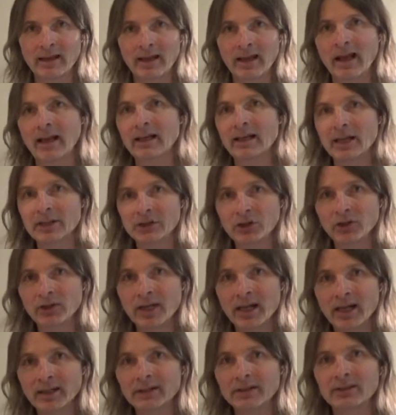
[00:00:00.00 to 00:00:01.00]
And as you
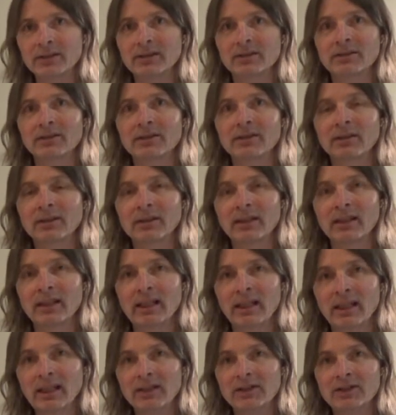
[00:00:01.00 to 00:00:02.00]
guessed,
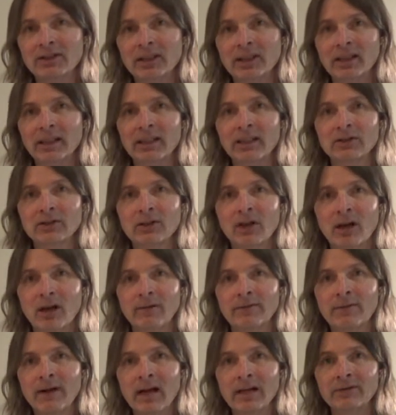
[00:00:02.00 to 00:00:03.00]
E stickings are
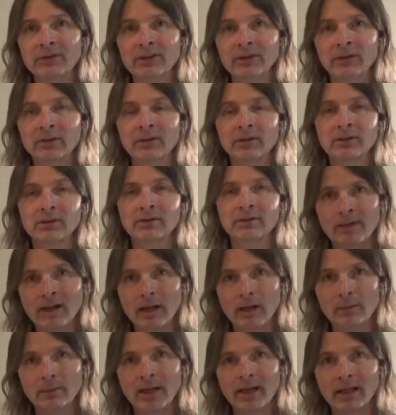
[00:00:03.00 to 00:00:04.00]
five singles
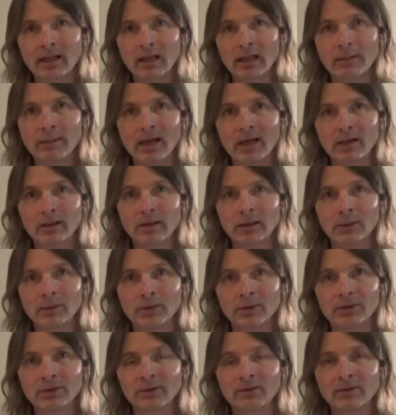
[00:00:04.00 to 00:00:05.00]
followed by any amount of
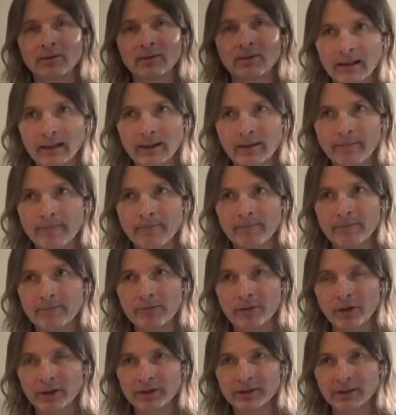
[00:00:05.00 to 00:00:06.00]
doubles.
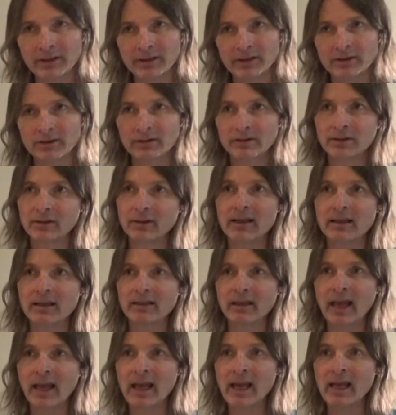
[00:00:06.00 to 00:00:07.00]
For instance,
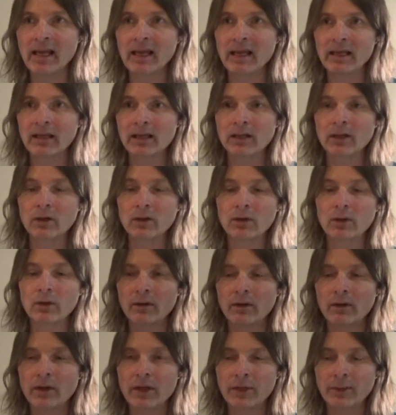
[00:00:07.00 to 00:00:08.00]
A3
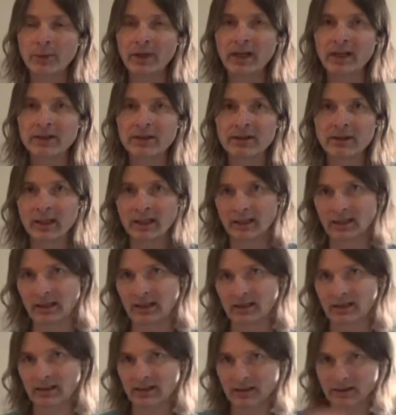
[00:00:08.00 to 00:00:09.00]
sticking